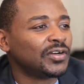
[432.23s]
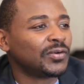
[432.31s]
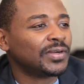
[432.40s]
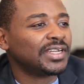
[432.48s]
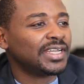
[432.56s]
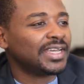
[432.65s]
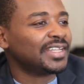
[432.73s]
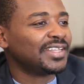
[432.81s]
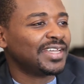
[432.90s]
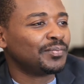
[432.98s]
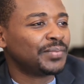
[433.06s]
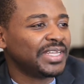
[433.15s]
He already
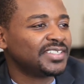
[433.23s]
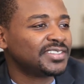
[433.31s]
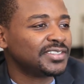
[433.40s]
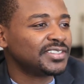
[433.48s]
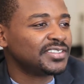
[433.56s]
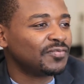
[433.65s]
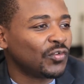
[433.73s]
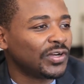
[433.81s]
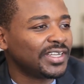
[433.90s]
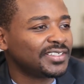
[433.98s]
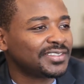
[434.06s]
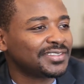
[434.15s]
had that bass in his
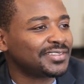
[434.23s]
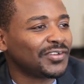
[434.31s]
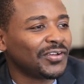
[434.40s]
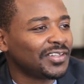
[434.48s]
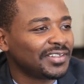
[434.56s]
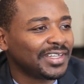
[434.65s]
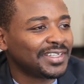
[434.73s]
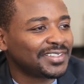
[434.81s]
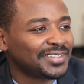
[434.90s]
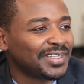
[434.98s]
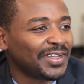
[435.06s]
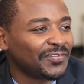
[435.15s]
voice and all of
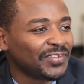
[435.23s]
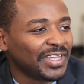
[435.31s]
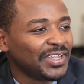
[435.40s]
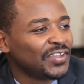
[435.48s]
that stuff.